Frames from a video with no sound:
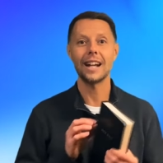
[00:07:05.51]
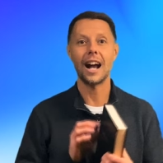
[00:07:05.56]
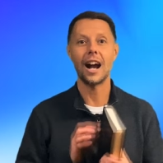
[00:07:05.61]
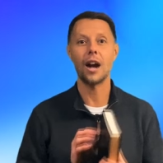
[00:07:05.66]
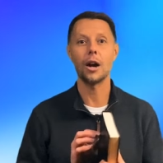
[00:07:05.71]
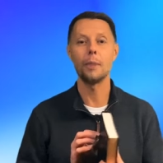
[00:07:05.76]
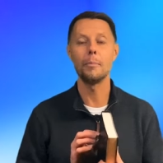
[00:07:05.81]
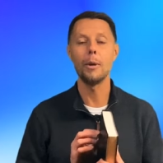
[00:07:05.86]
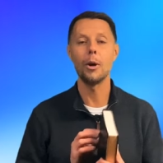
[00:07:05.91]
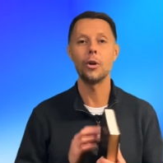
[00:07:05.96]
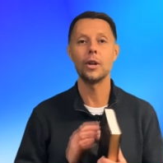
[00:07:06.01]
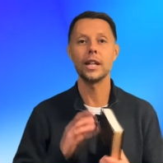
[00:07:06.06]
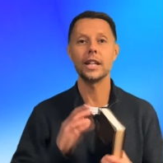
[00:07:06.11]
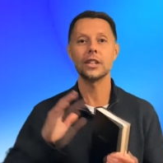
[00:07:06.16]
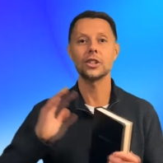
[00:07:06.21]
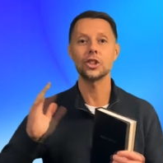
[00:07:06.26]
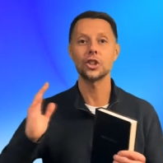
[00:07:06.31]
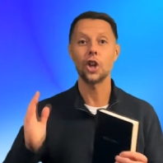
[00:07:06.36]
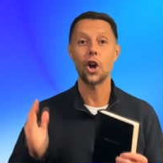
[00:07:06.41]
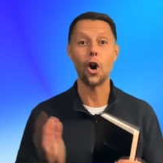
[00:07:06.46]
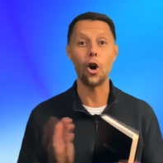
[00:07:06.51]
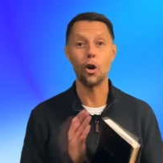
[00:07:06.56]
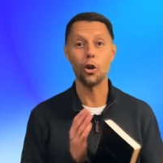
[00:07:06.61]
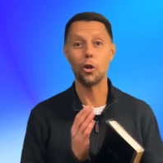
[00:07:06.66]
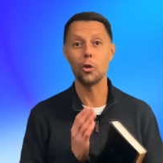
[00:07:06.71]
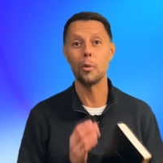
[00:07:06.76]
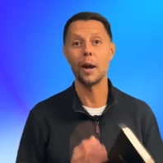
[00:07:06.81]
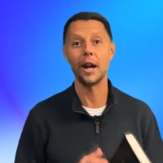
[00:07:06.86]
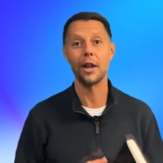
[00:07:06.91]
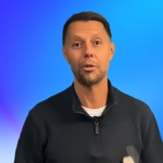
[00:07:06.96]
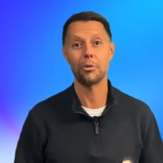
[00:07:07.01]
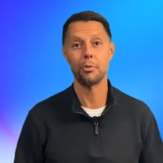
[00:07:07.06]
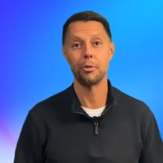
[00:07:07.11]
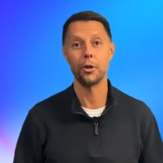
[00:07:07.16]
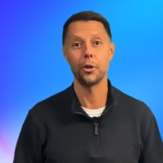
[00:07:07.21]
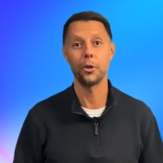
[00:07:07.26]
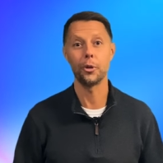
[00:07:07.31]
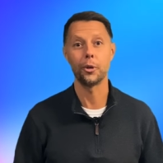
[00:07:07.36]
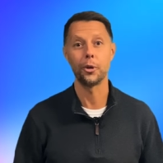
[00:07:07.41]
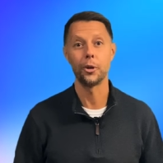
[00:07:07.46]
harmonious all the way
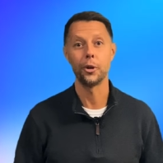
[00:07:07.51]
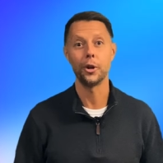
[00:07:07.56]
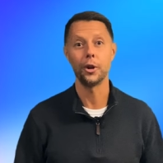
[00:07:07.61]
through.